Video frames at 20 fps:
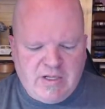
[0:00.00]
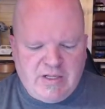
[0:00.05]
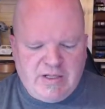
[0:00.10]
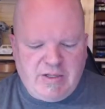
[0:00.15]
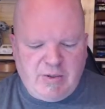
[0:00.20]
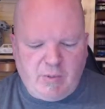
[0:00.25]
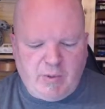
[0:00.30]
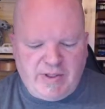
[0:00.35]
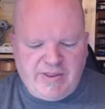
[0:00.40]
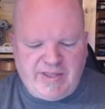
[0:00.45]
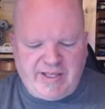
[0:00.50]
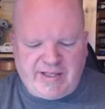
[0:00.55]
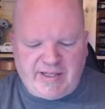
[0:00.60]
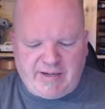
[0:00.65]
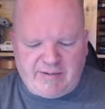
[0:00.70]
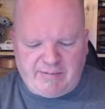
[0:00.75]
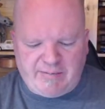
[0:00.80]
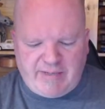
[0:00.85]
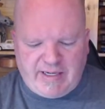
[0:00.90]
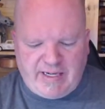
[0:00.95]
one thing
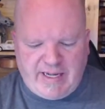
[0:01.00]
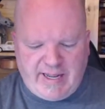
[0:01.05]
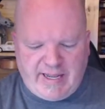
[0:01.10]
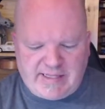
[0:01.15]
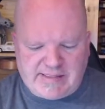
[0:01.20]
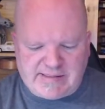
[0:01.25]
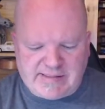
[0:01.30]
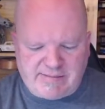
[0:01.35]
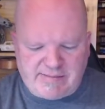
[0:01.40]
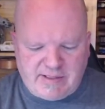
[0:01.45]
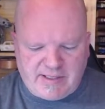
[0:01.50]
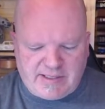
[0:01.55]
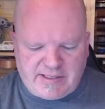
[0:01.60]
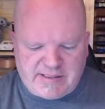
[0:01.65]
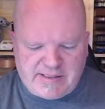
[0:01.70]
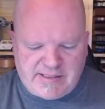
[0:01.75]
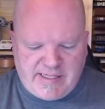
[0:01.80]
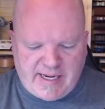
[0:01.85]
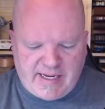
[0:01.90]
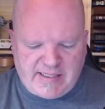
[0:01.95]
that it has that really
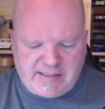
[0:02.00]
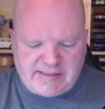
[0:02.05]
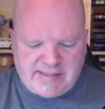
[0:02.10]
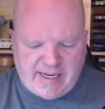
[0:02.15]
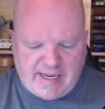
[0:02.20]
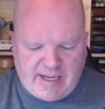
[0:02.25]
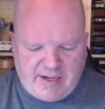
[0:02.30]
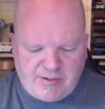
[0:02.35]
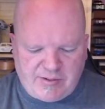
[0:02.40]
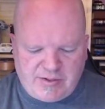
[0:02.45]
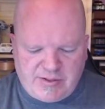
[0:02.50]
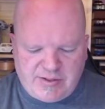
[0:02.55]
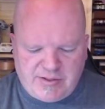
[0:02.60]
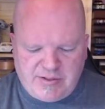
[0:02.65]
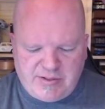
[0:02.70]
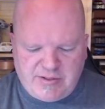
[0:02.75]
stands out